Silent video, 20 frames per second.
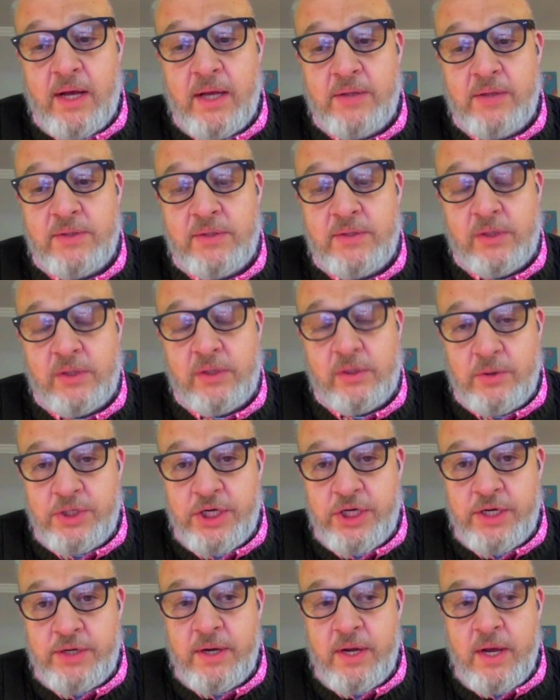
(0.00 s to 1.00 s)

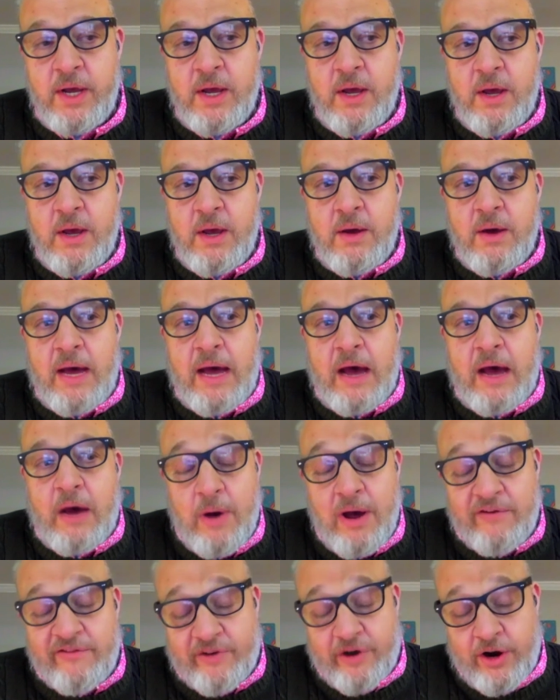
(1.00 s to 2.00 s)
solution.
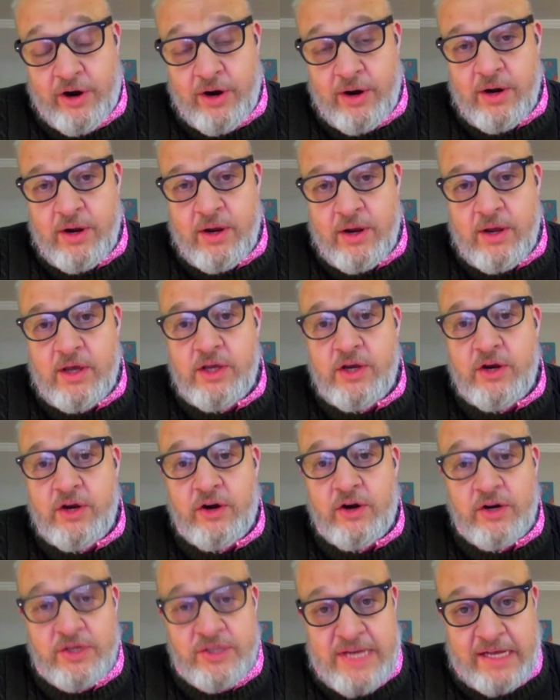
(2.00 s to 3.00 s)
However,
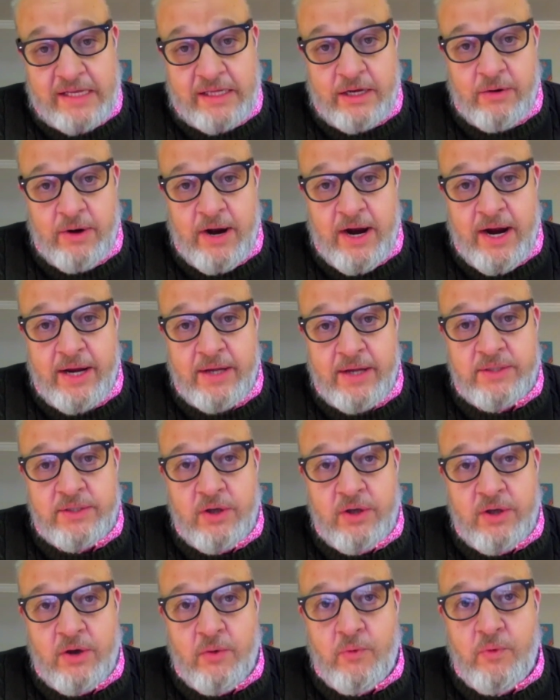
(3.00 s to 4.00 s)
you're exactly right.
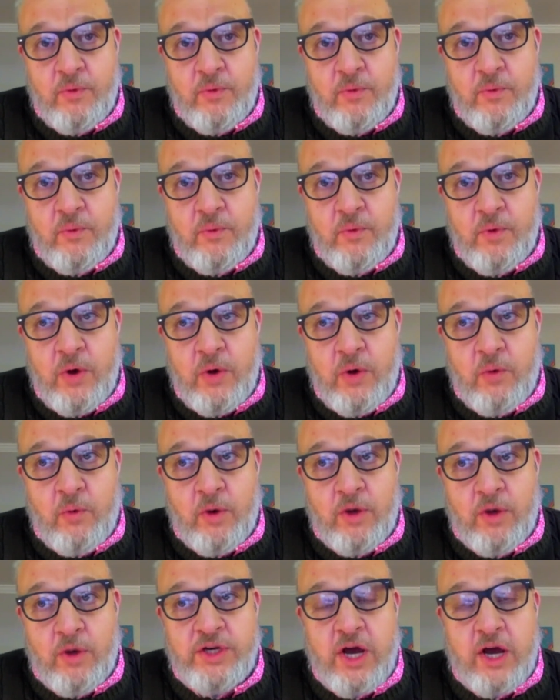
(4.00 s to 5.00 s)
So
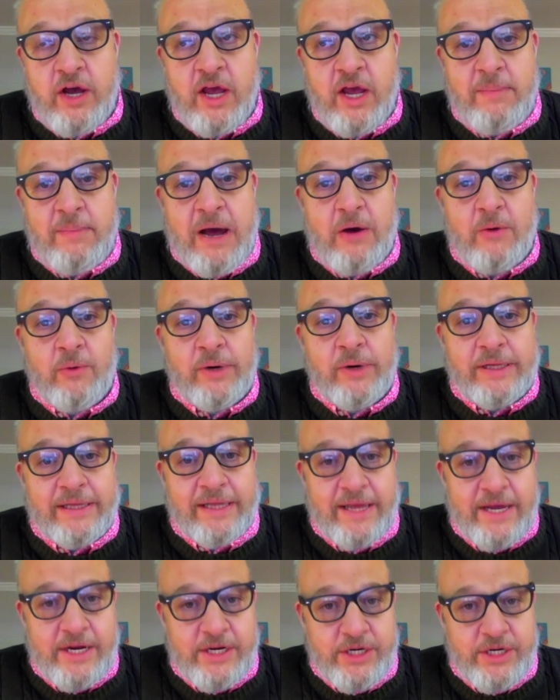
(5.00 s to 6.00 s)
we're talking about
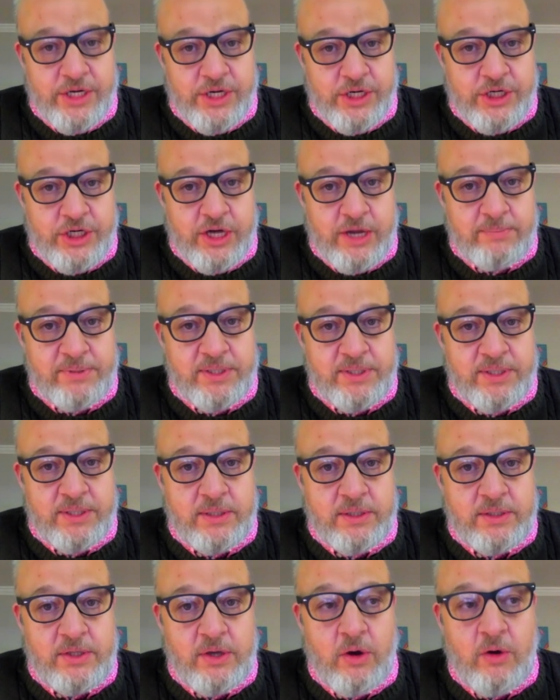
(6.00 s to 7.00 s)

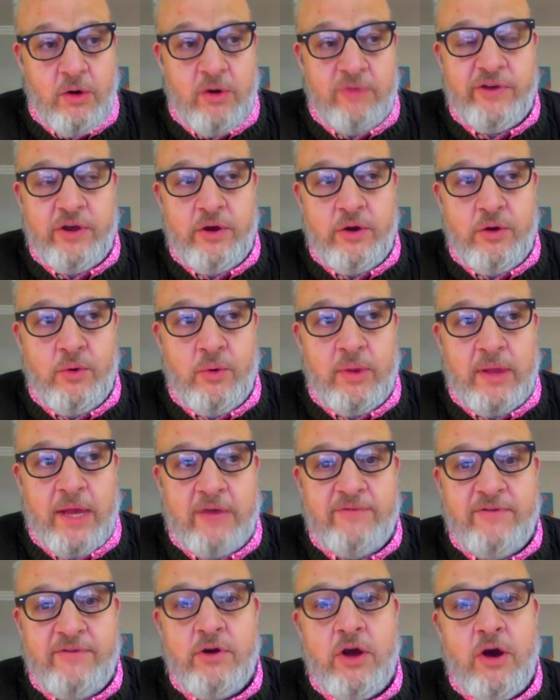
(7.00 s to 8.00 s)
relationships. So if you
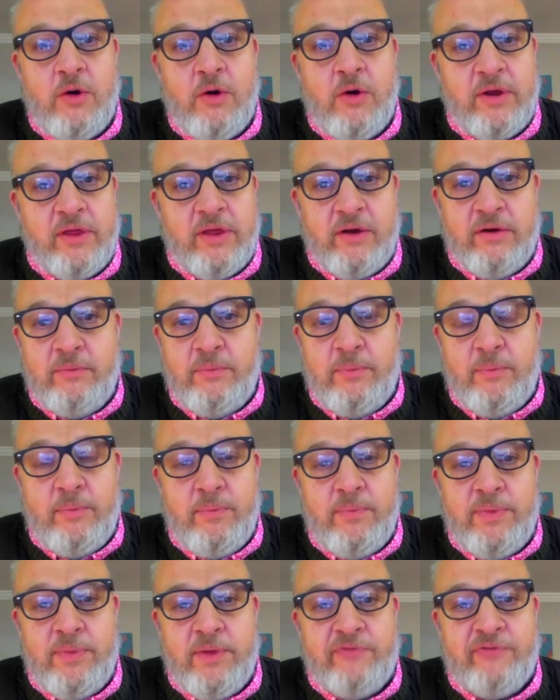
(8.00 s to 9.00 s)
go to
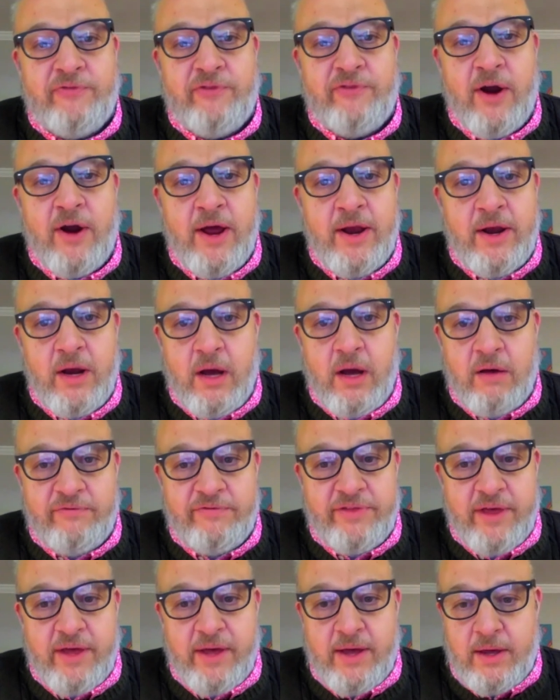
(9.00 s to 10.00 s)
the front of
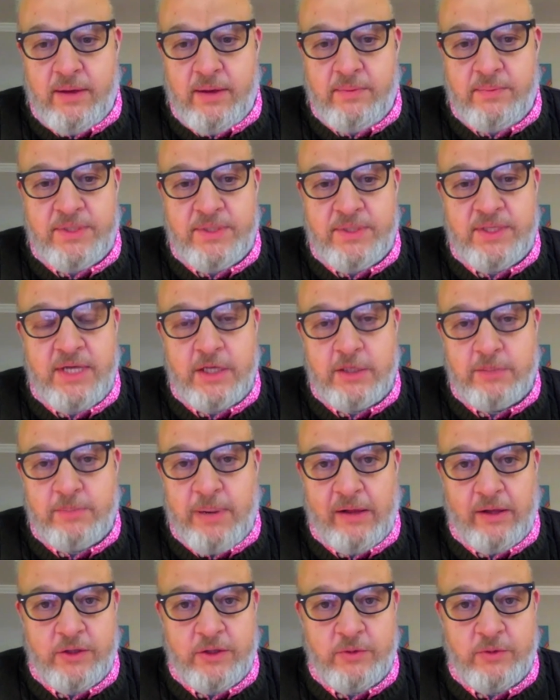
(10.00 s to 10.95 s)
the CX Pilots